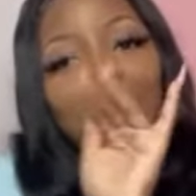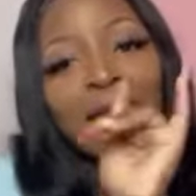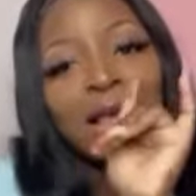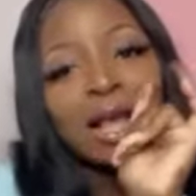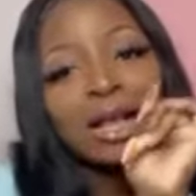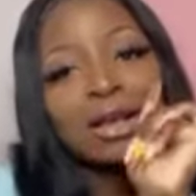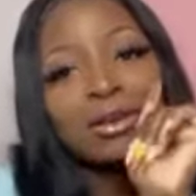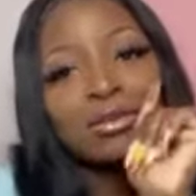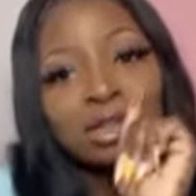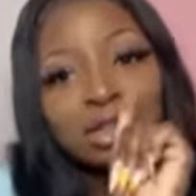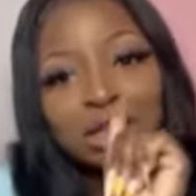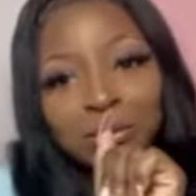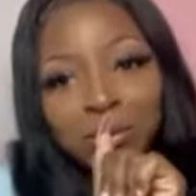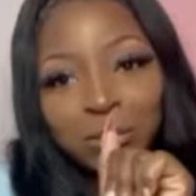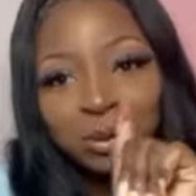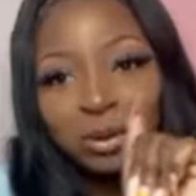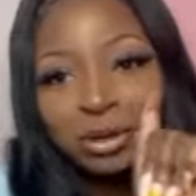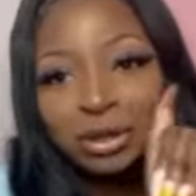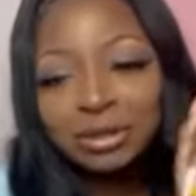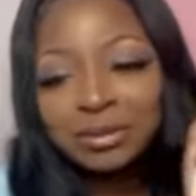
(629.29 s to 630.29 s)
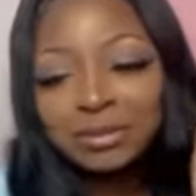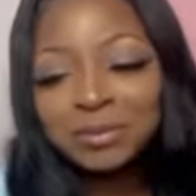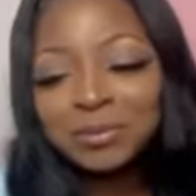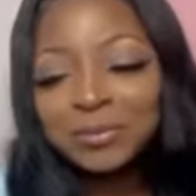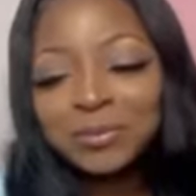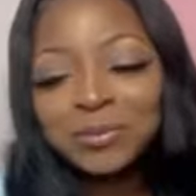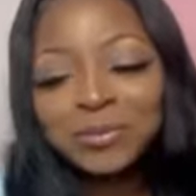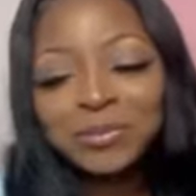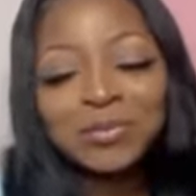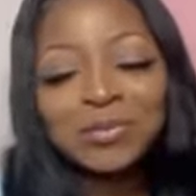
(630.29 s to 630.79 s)
Chris Paul,
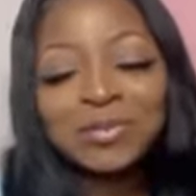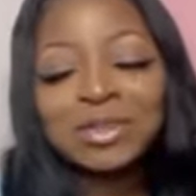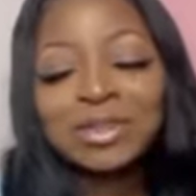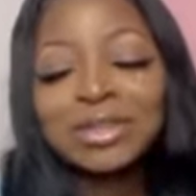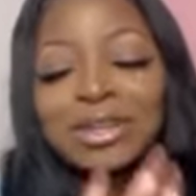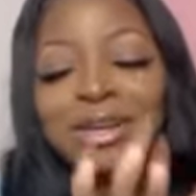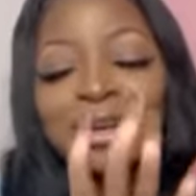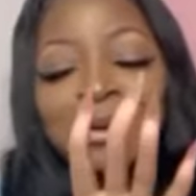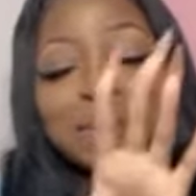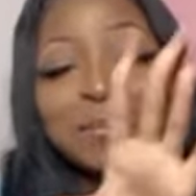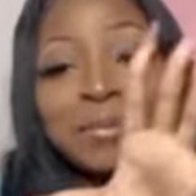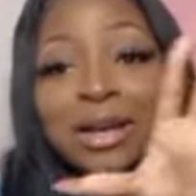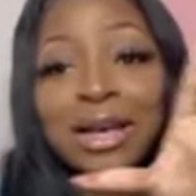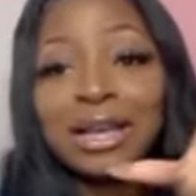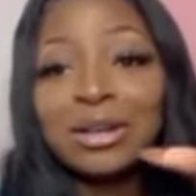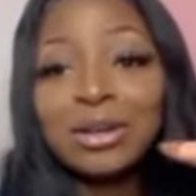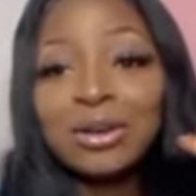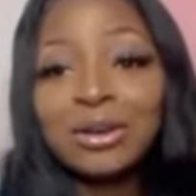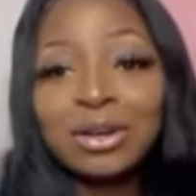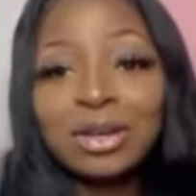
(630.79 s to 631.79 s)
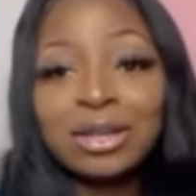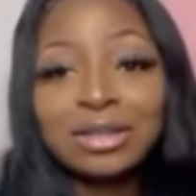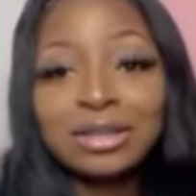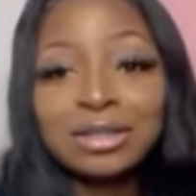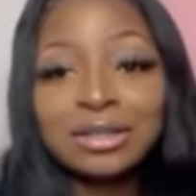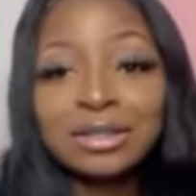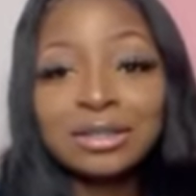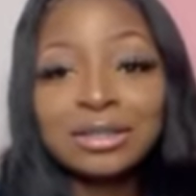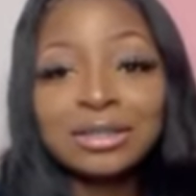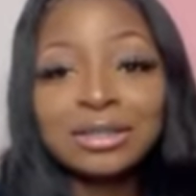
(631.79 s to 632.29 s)
my lord.
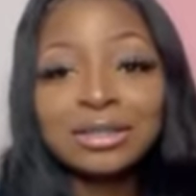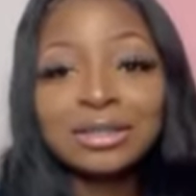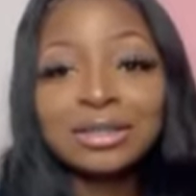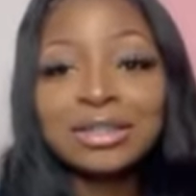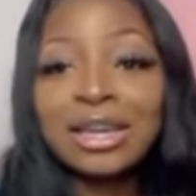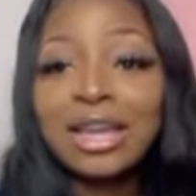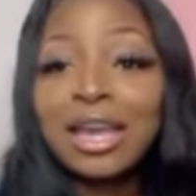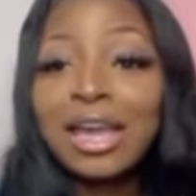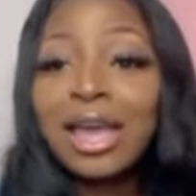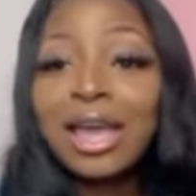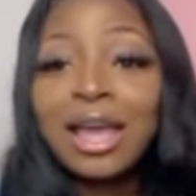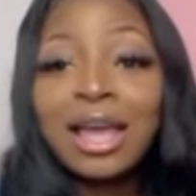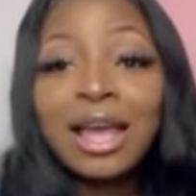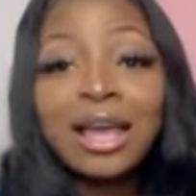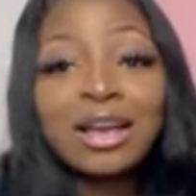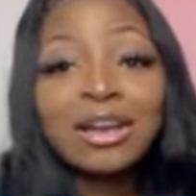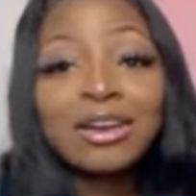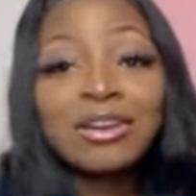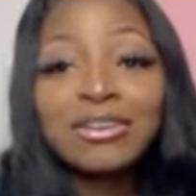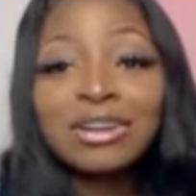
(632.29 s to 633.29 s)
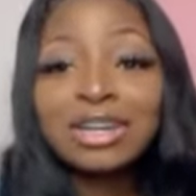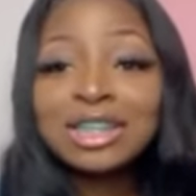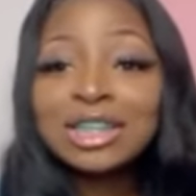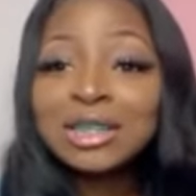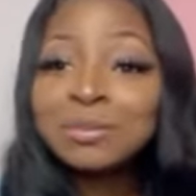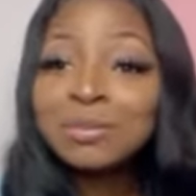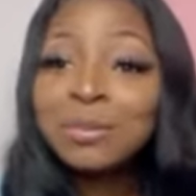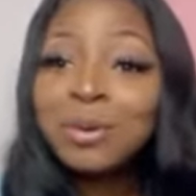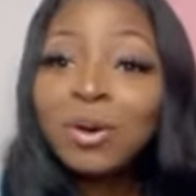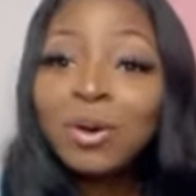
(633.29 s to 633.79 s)

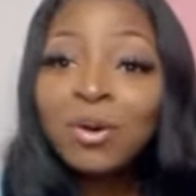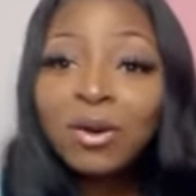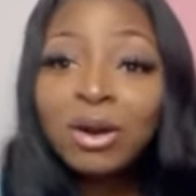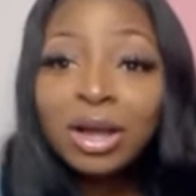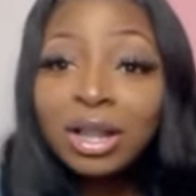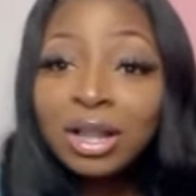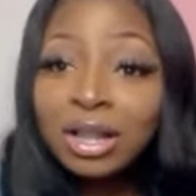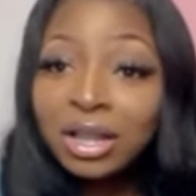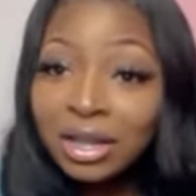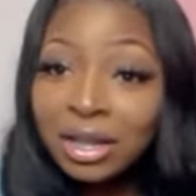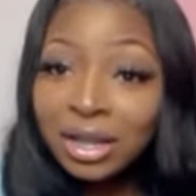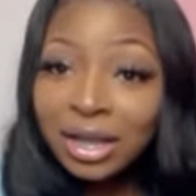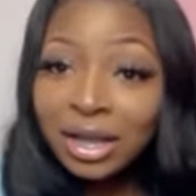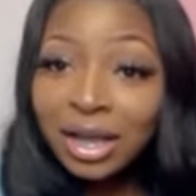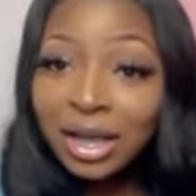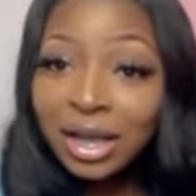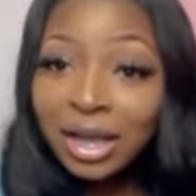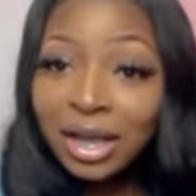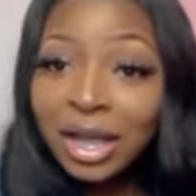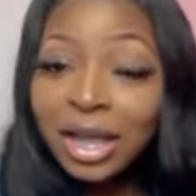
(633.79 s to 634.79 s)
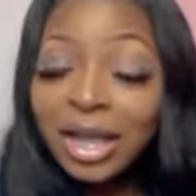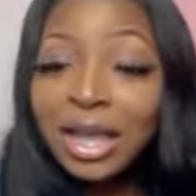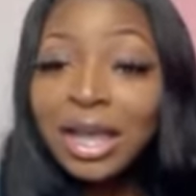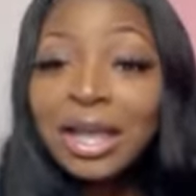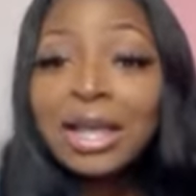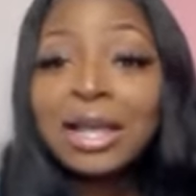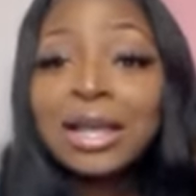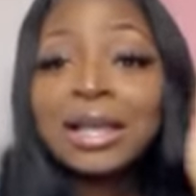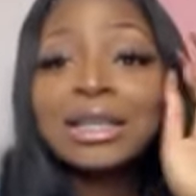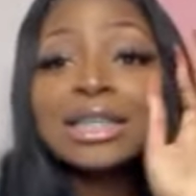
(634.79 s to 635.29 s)
Chris Paul,
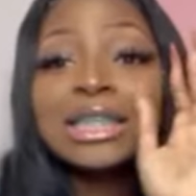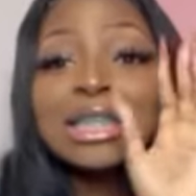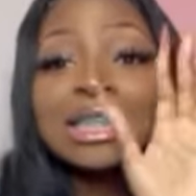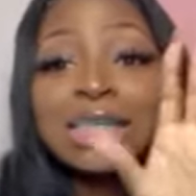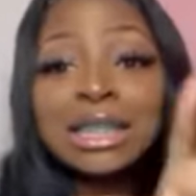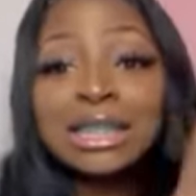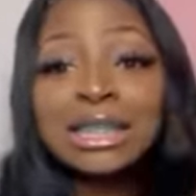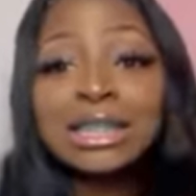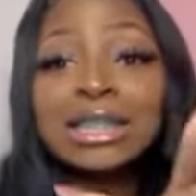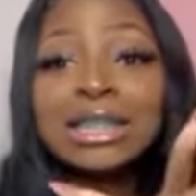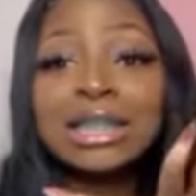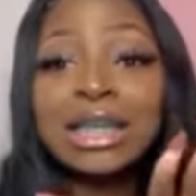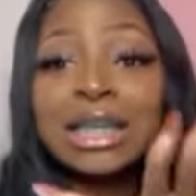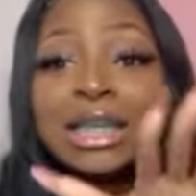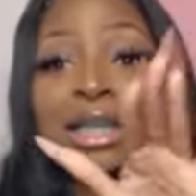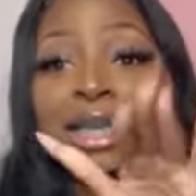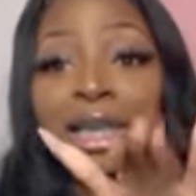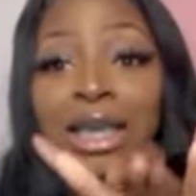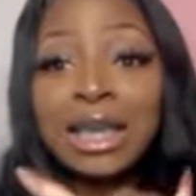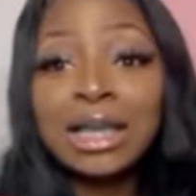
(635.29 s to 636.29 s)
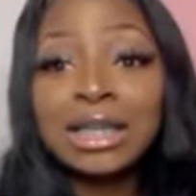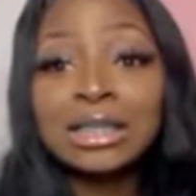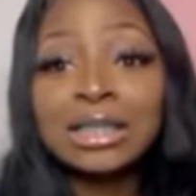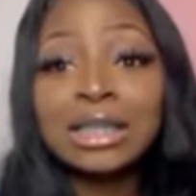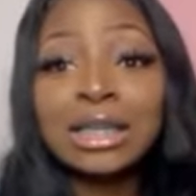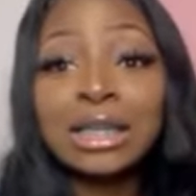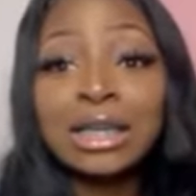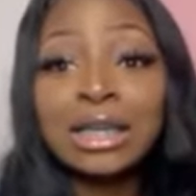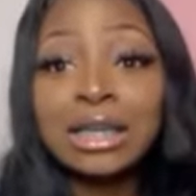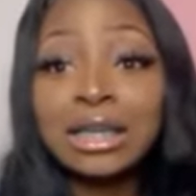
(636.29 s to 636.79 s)
16 years
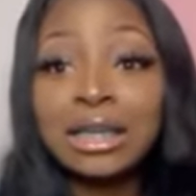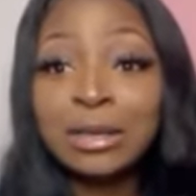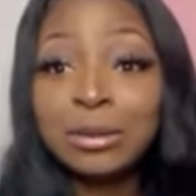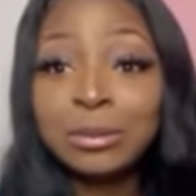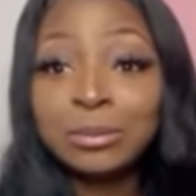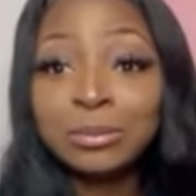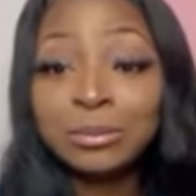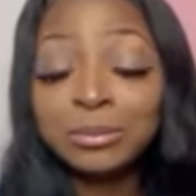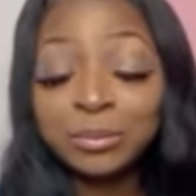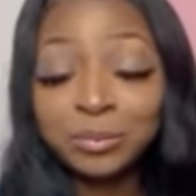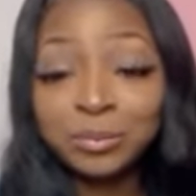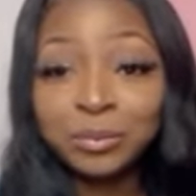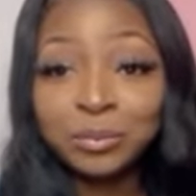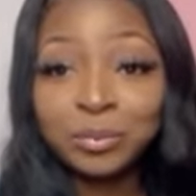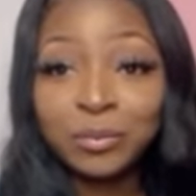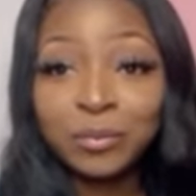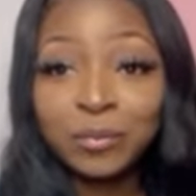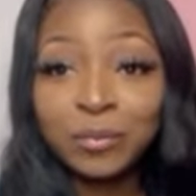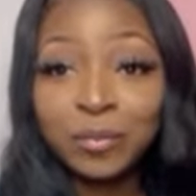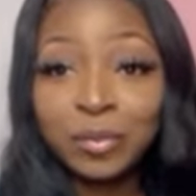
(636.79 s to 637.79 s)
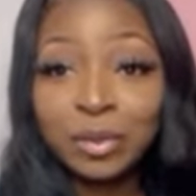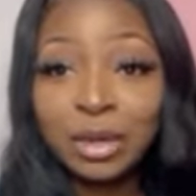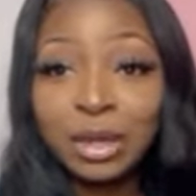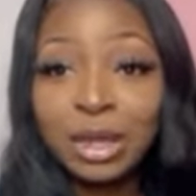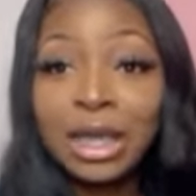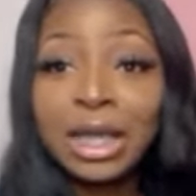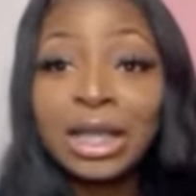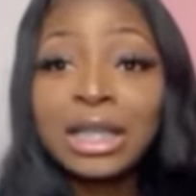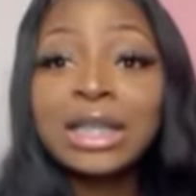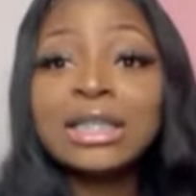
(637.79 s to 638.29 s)
in the game.
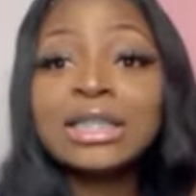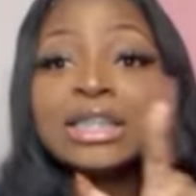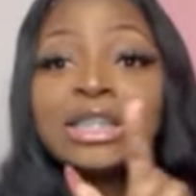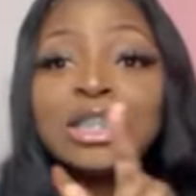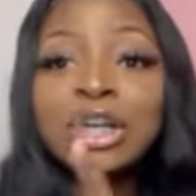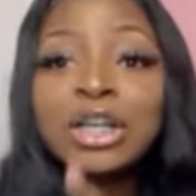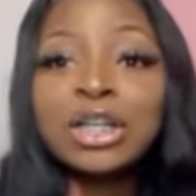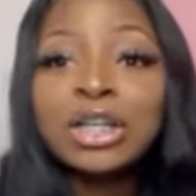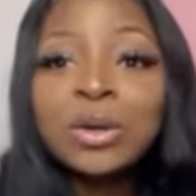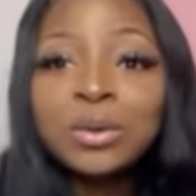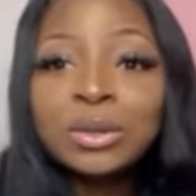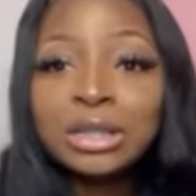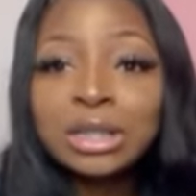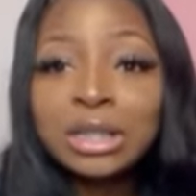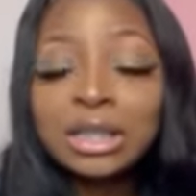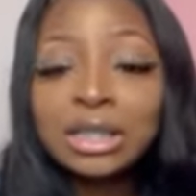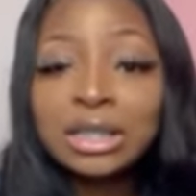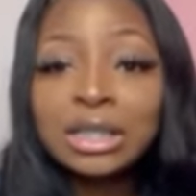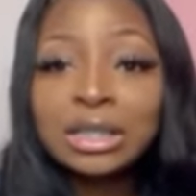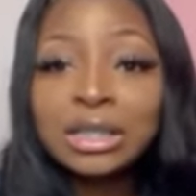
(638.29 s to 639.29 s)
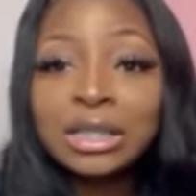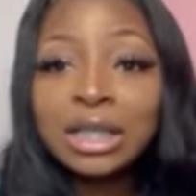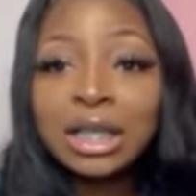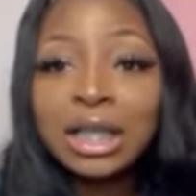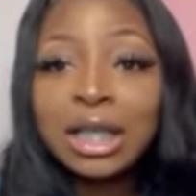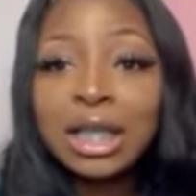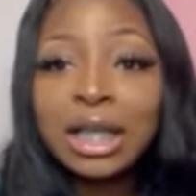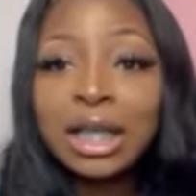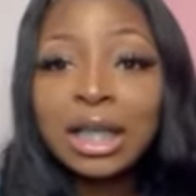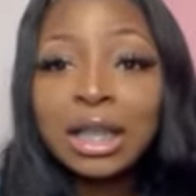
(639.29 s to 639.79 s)
This is the closest
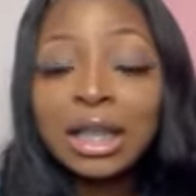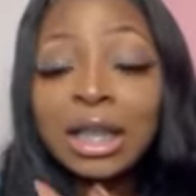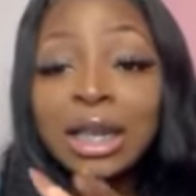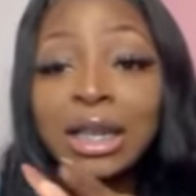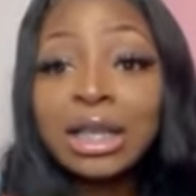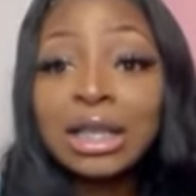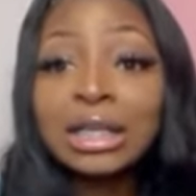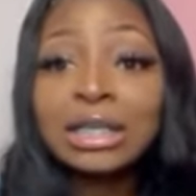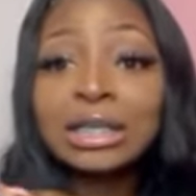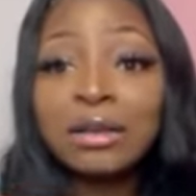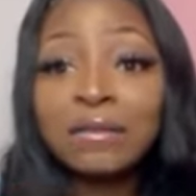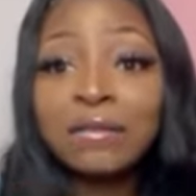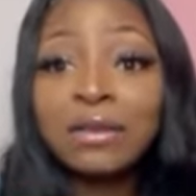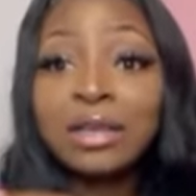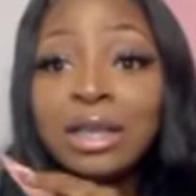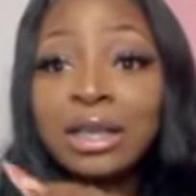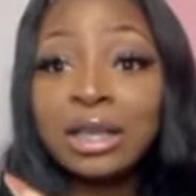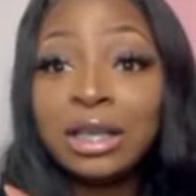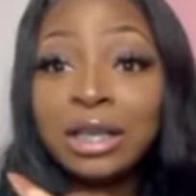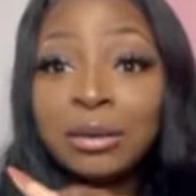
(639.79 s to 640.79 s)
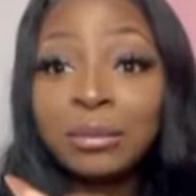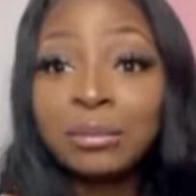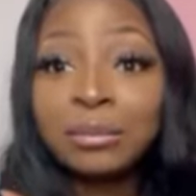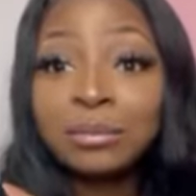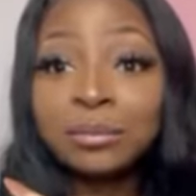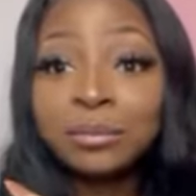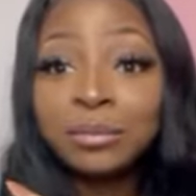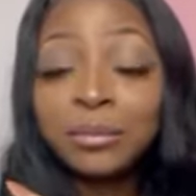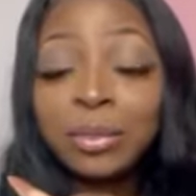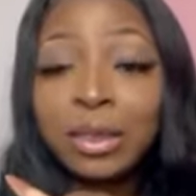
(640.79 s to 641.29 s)
that he has ever came
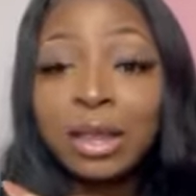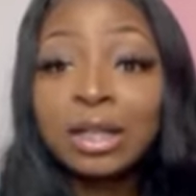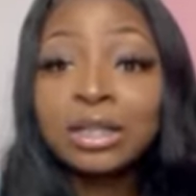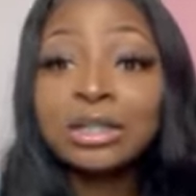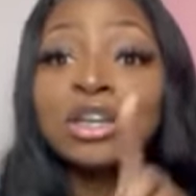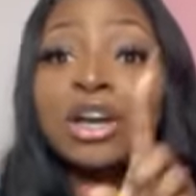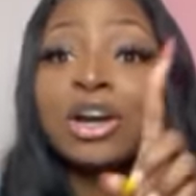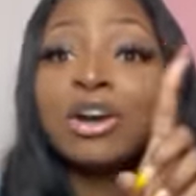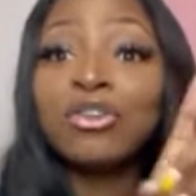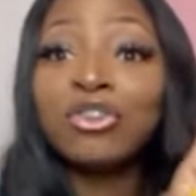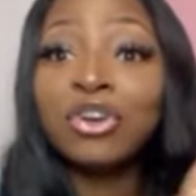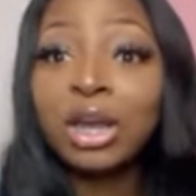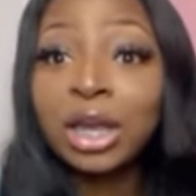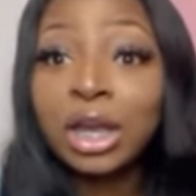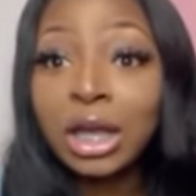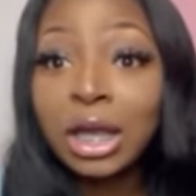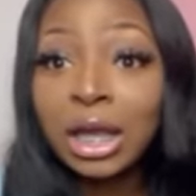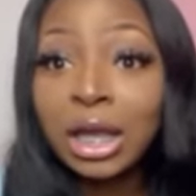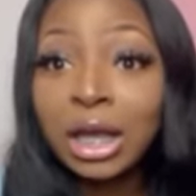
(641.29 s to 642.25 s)
to a ring.